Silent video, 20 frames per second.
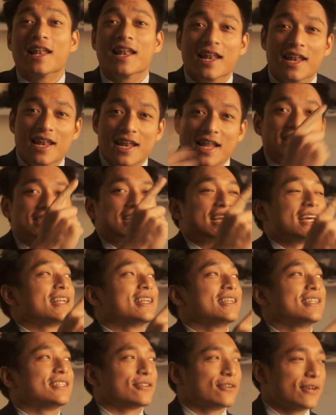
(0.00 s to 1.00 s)
Let's get
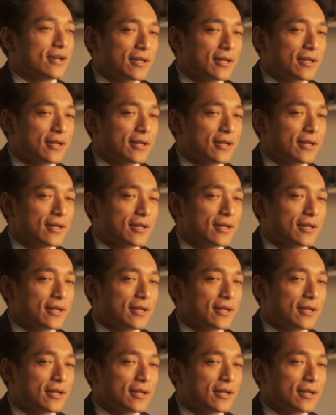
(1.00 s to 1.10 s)
into